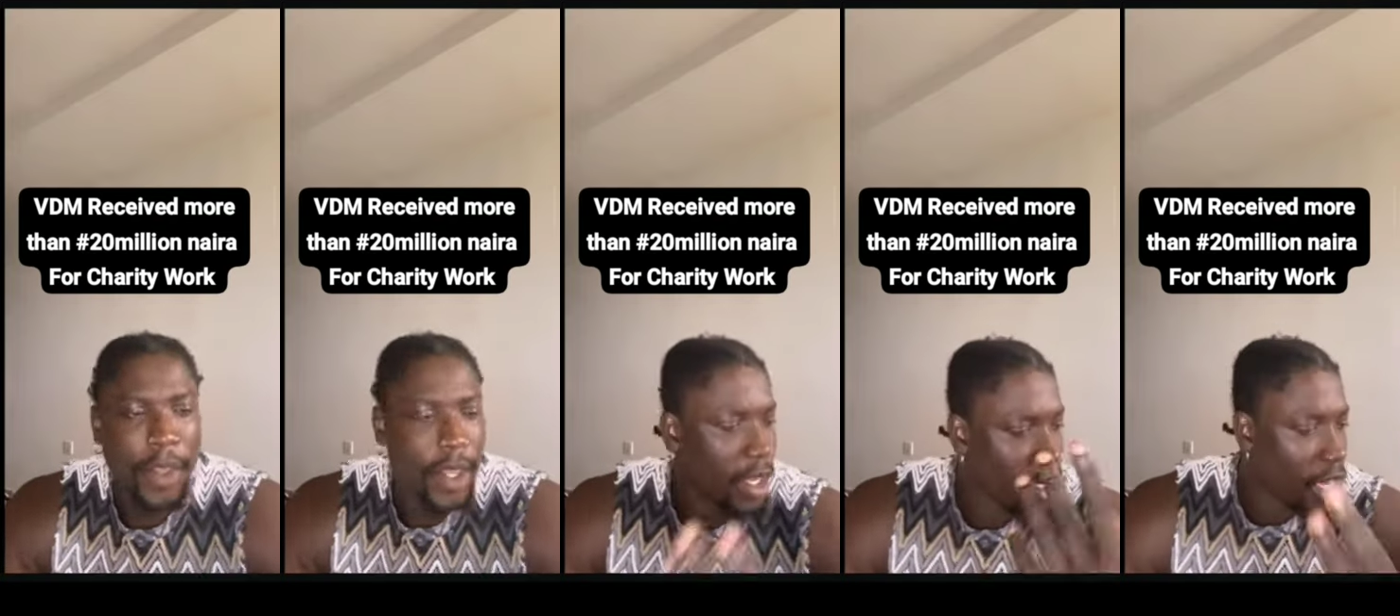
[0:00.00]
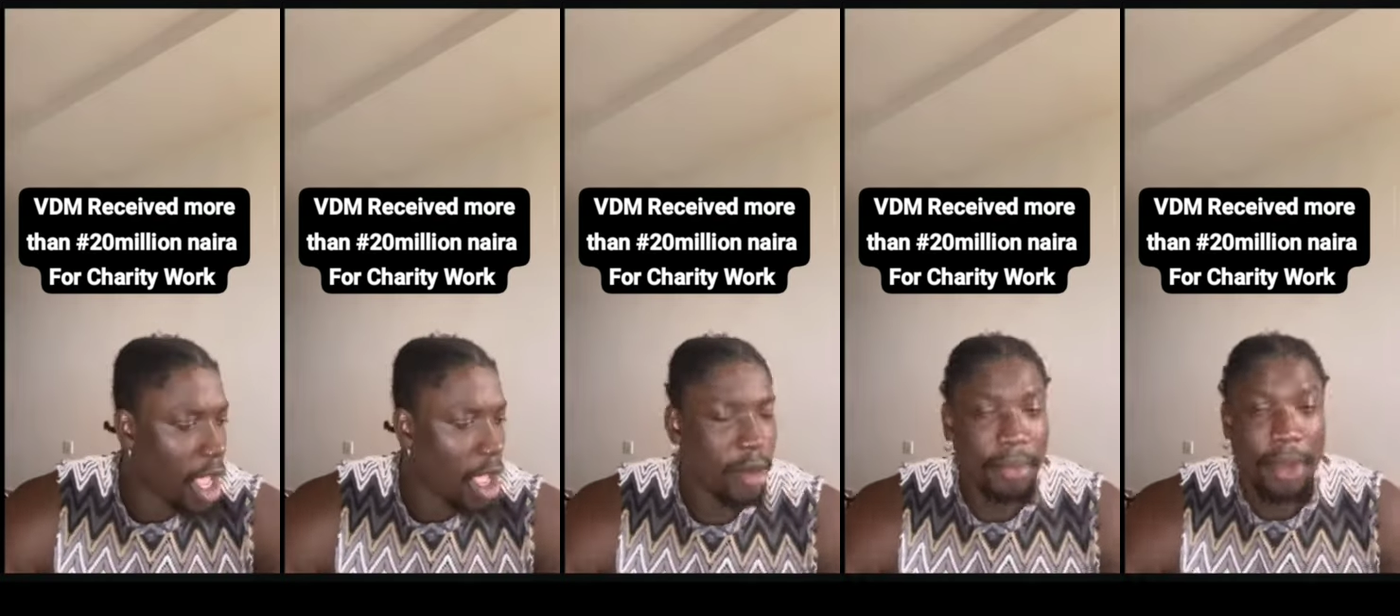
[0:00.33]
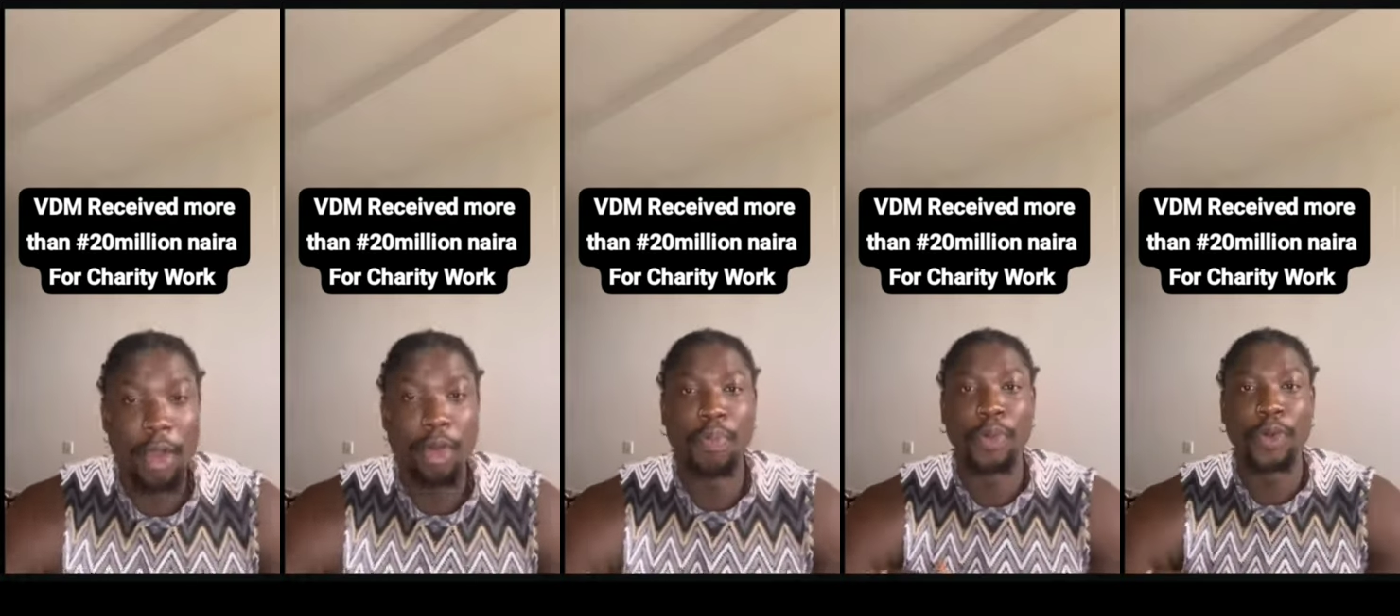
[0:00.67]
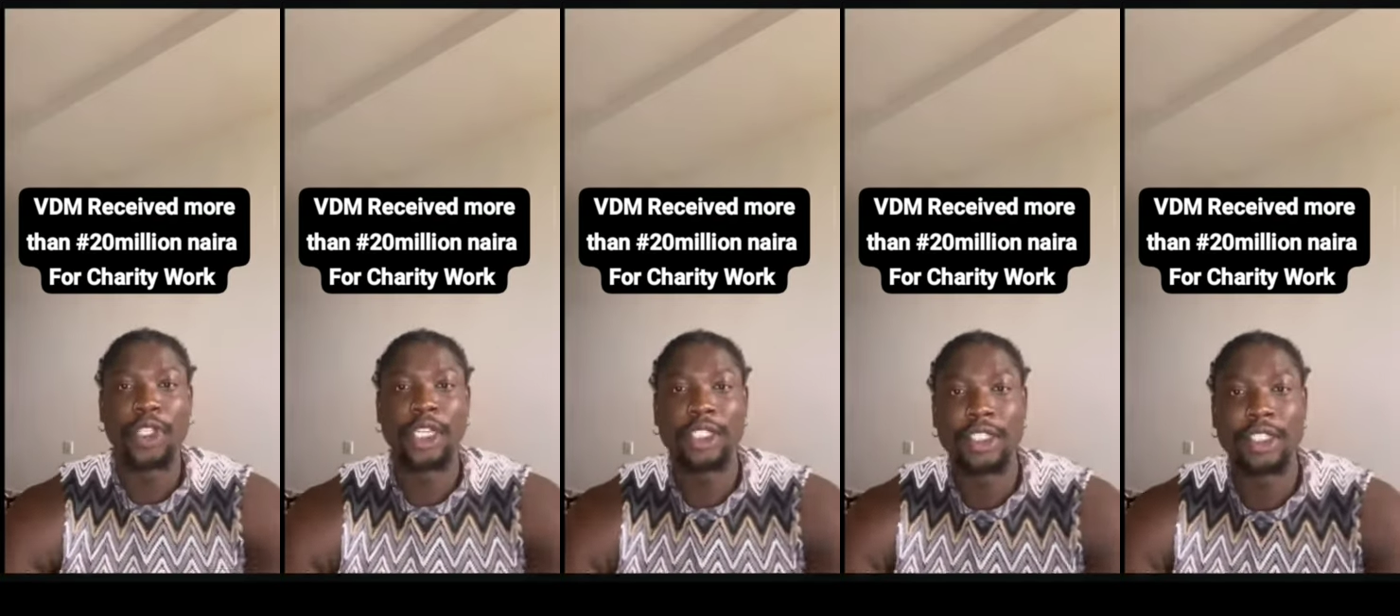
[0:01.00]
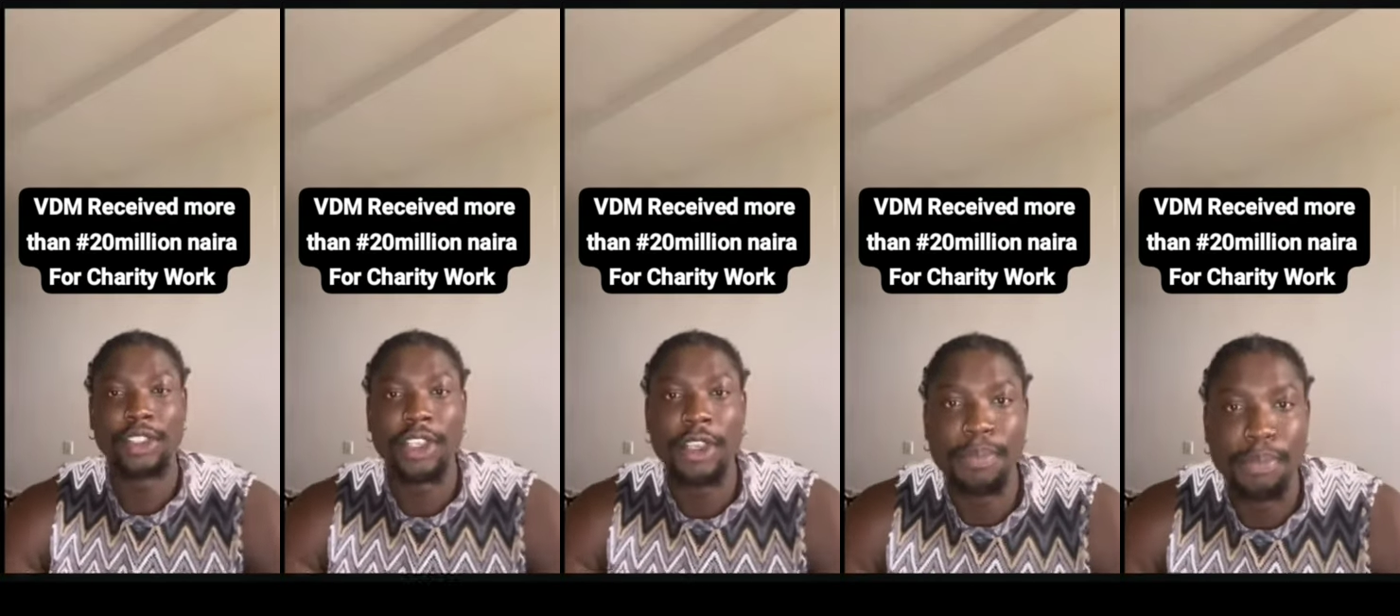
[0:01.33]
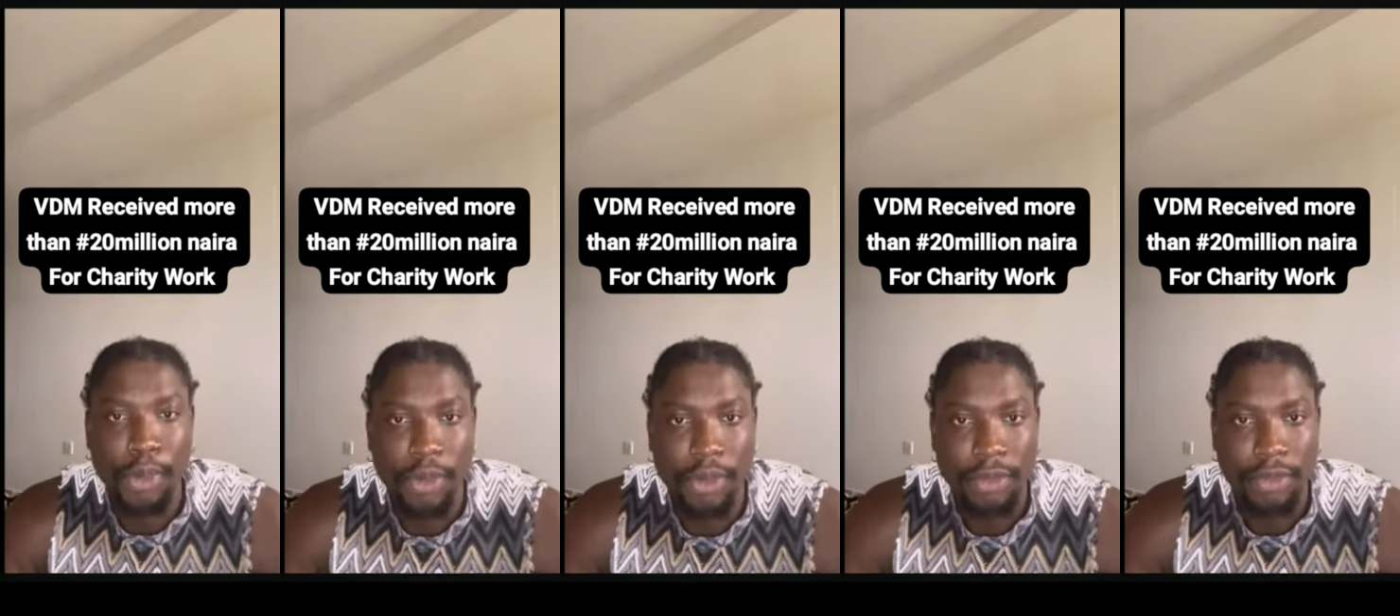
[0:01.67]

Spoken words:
Now, my own project is simple.